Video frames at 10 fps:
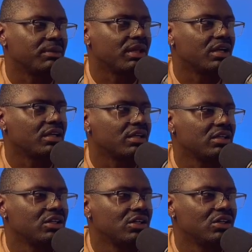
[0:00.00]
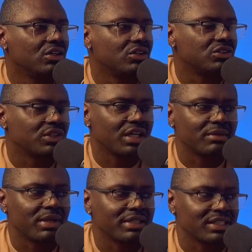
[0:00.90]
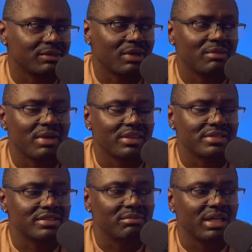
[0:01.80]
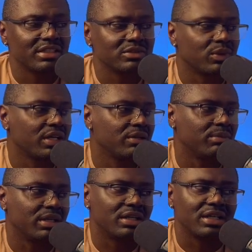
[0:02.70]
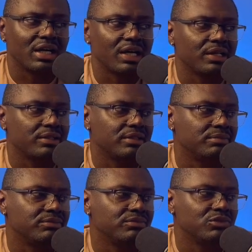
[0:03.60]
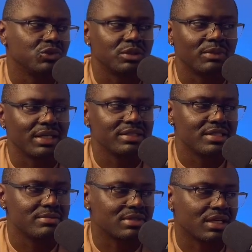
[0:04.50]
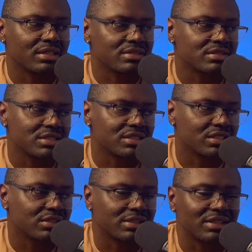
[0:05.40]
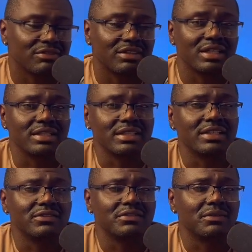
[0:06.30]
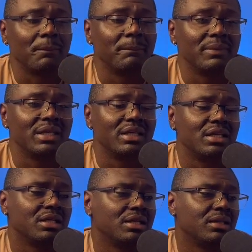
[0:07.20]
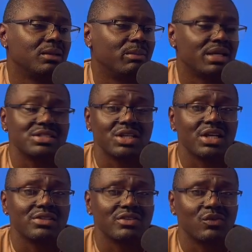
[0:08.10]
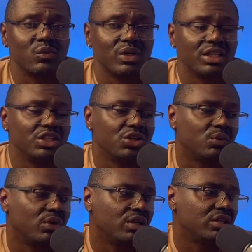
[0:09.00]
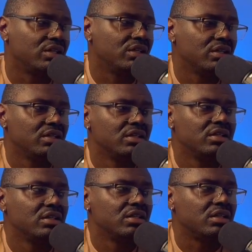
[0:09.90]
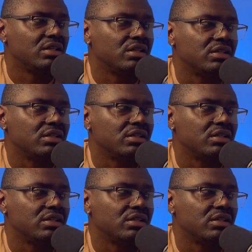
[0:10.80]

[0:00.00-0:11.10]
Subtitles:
there. So yeah, I'm not saying my method's the best way, but I am doing my teams like this year because I feel like it gives me the best chance of winning year one. But